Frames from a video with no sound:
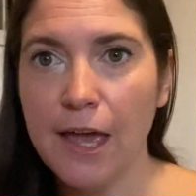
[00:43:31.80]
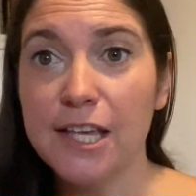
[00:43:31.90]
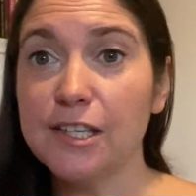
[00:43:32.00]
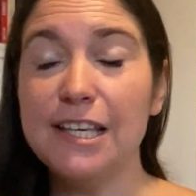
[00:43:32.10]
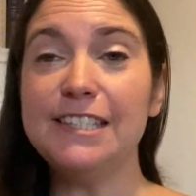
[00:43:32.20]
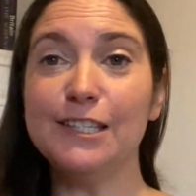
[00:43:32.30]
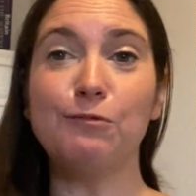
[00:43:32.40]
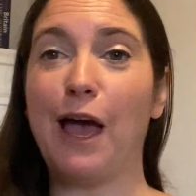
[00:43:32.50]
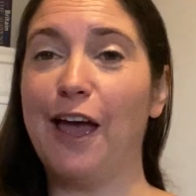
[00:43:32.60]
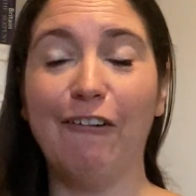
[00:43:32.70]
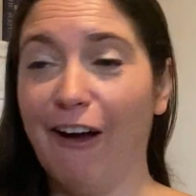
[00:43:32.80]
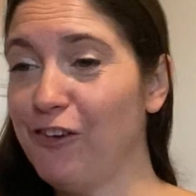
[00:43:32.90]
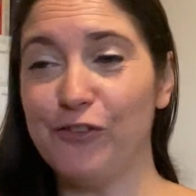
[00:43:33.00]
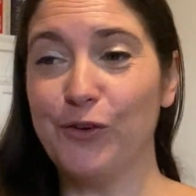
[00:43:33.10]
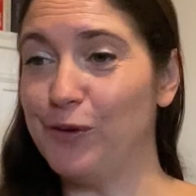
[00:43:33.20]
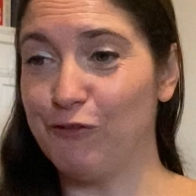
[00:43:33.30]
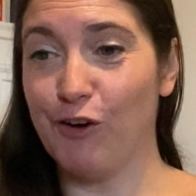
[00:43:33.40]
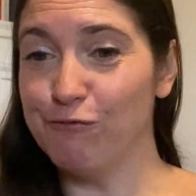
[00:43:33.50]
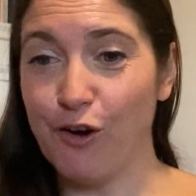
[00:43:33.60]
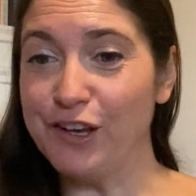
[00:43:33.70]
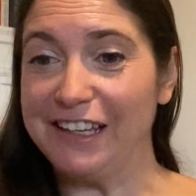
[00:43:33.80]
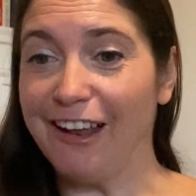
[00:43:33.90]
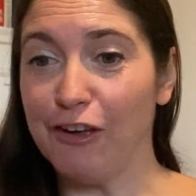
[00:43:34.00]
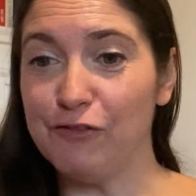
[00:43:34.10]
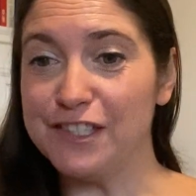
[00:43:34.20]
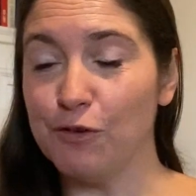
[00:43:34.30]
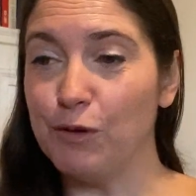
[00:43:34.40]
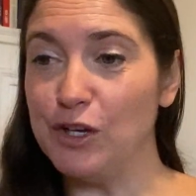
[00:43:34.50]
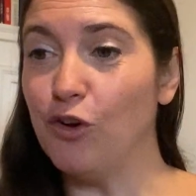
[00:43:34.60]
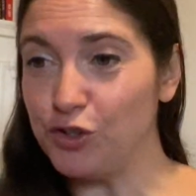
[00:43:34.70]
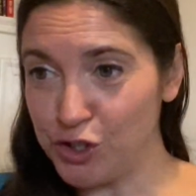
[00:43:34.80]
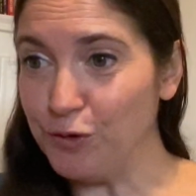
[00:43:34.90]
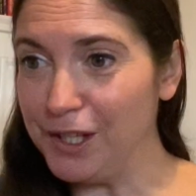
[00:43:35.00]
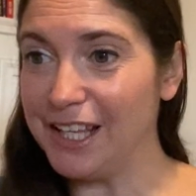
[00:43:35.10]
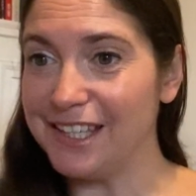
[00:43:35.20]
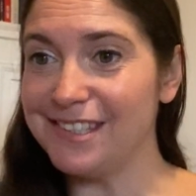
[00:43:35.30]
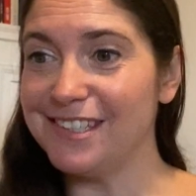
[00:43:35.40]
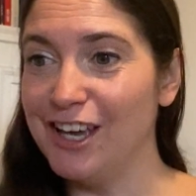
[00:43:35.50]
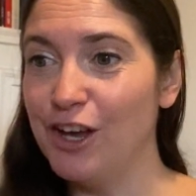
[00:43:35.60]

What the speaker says: So this is where I feel we've gone wrong in life, is that we're not doing this.